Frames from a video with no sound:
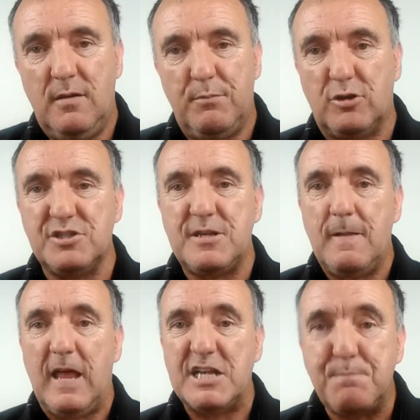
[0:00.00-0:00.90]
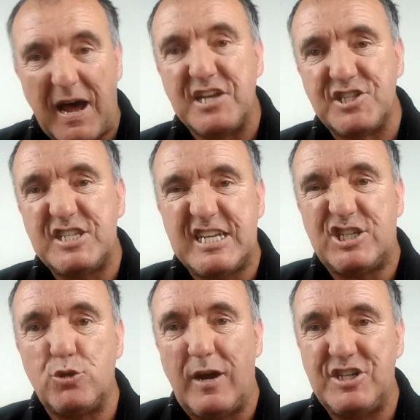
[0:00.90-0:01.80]
Because as bad as the
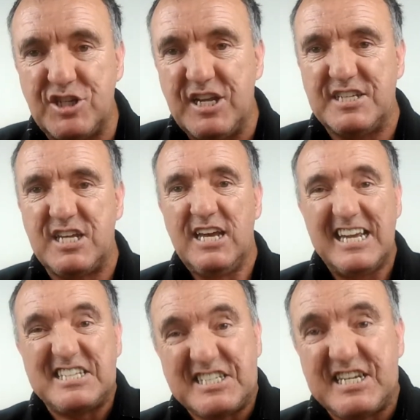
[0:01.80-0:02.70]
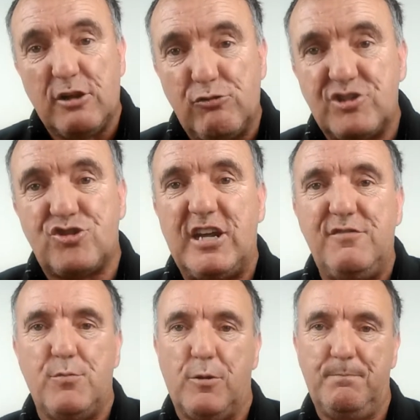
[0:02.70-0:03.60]
situation is, it's still
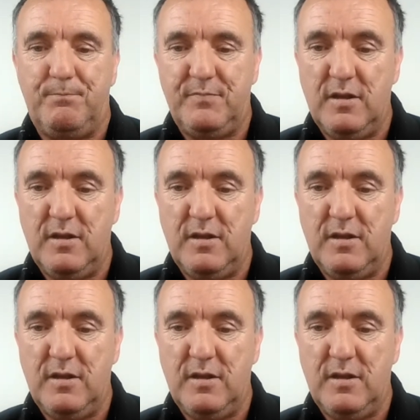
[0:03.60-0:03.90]
retrievable.